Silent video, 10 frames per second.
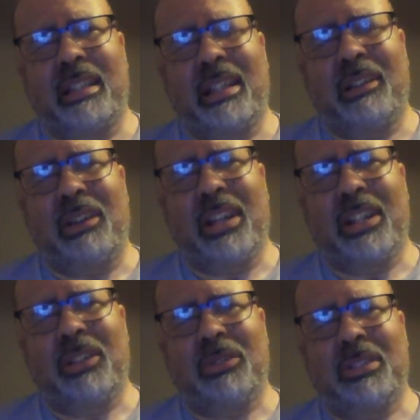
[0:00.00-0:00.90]
Now, I
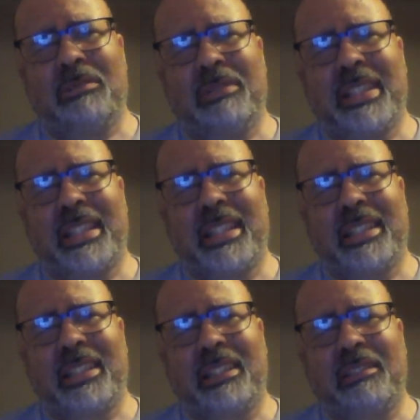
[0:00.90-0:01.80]
know the risk
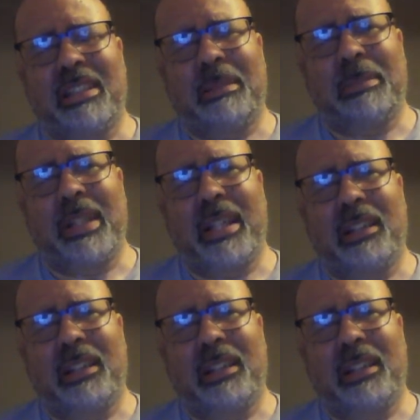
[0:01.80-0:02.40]
is incredibly